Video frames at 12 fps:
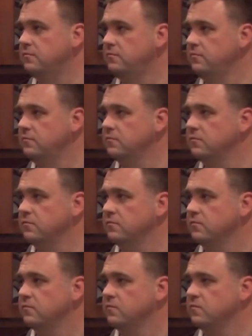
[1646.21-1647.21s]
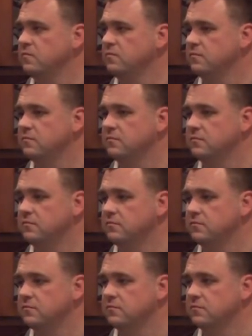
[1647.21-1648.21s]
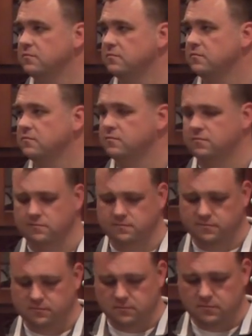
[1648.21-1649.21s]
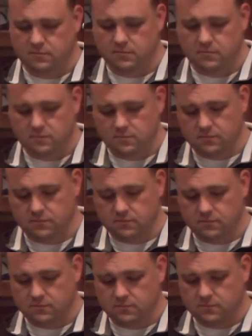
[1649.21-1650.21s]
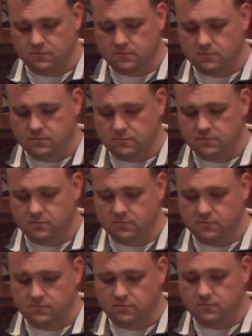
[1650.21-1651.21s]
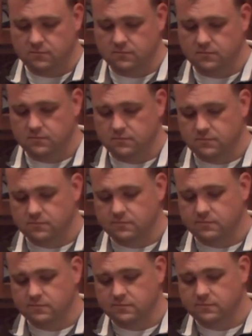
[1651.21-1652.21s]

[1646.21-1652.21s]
[no speech]